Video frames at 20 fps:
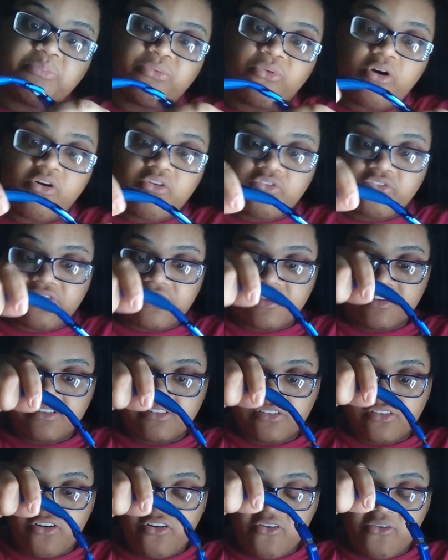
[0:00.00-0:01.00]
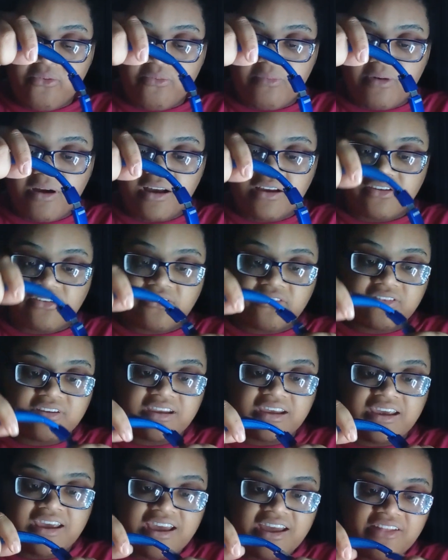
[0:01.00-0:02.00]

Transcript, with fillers: broke this. Oh my goodness.